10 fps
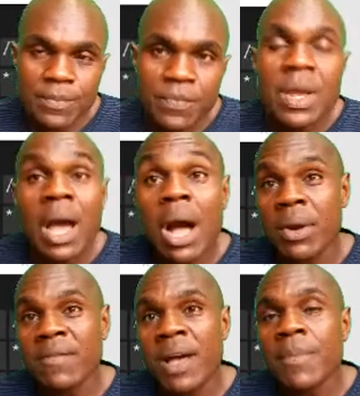
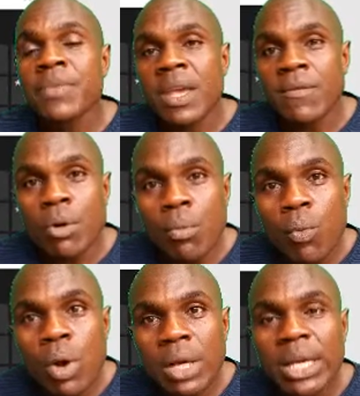However, if you're
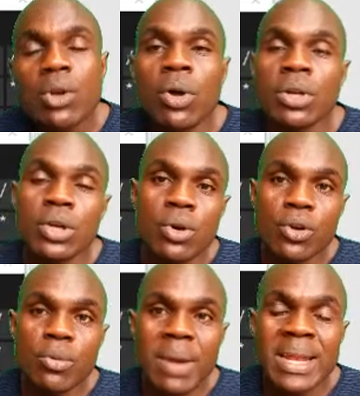working on a
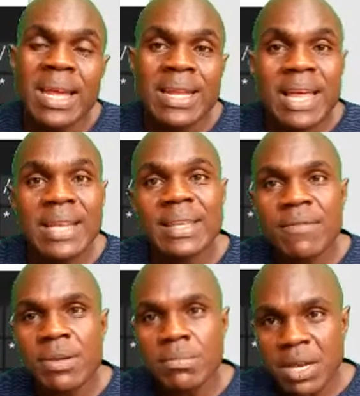document that is
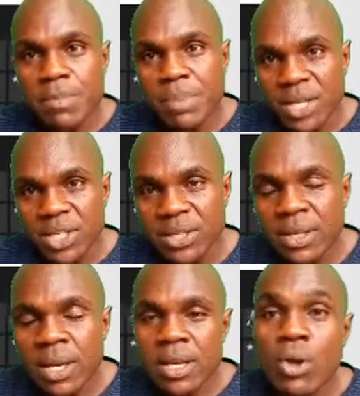having many
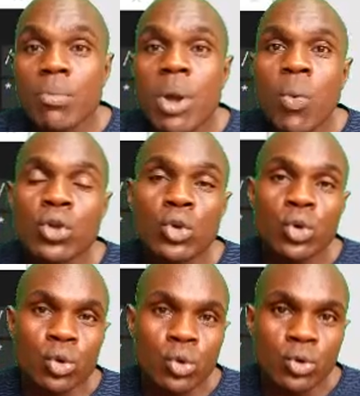pages, then you may want to
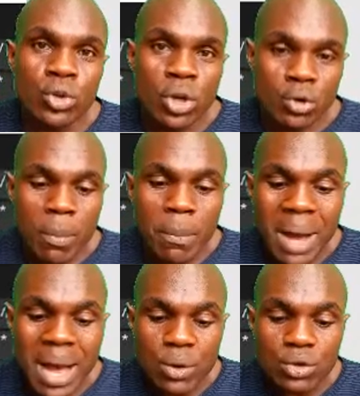use your
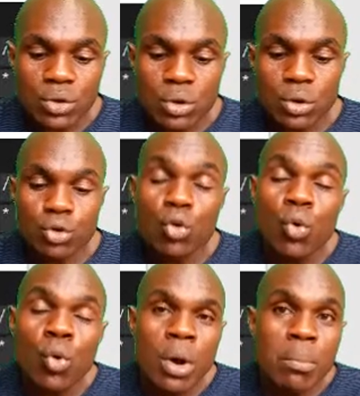mouse
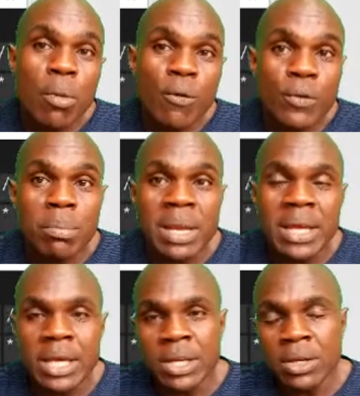to move your
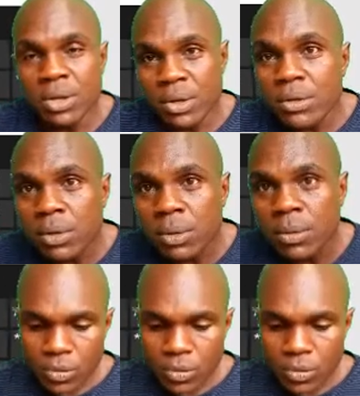blinking cursor.